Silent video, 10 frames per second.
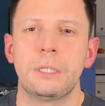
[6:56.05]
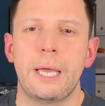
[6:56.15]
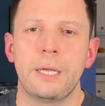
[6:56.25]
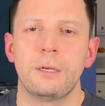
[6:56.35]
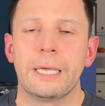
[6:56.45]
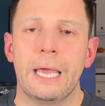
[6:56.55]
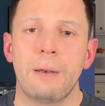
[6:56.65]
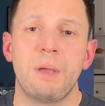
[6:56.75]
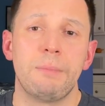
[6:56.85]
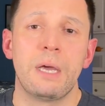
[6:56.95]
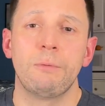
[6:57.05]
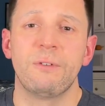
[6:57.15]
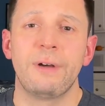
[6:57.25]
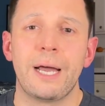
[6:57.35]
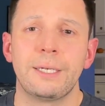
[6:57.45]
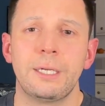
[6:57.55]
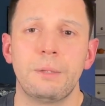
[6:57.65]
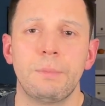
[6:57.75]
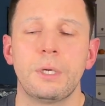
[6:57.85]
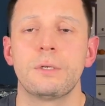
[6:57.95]
And again, maybe I would have gotten
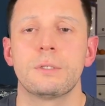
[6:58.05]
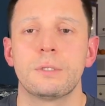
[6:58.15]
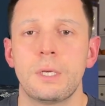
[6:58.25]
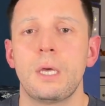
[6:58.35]
it because